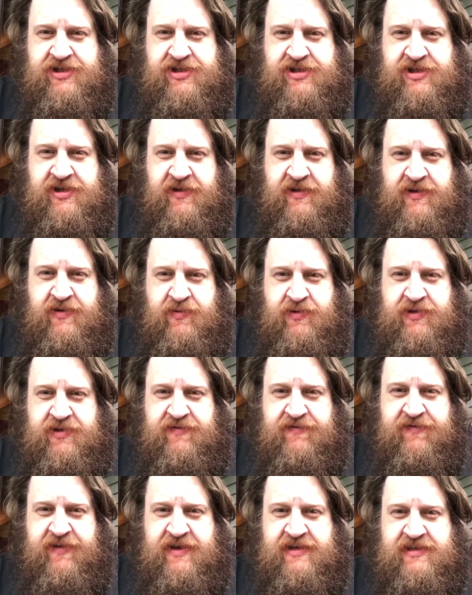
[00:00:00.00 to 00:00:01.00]
chilling with the
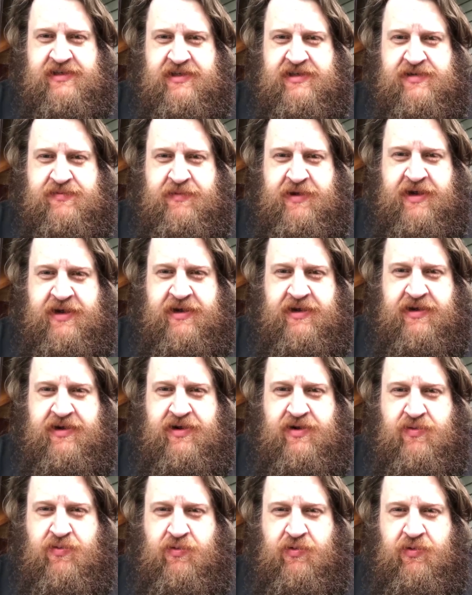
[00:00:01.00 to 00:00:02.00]
faceless men and
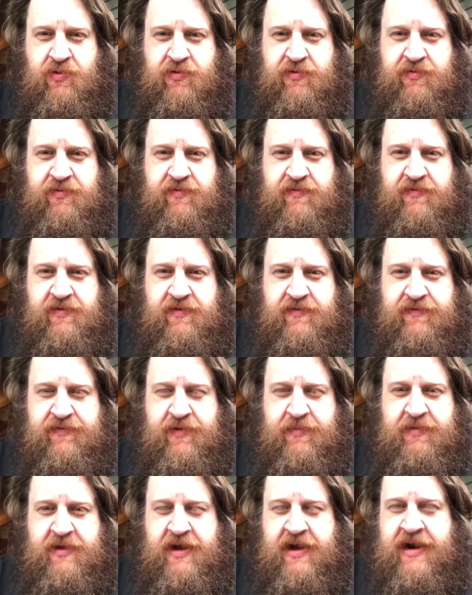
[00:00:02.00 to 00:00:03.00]
gonna rule
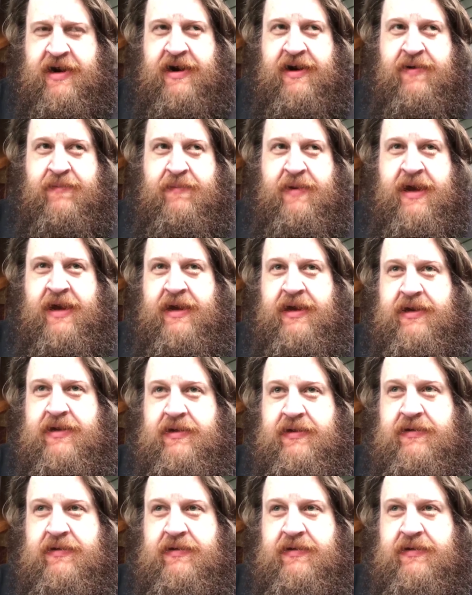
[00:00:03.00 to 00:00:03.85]
from the Iron Bank.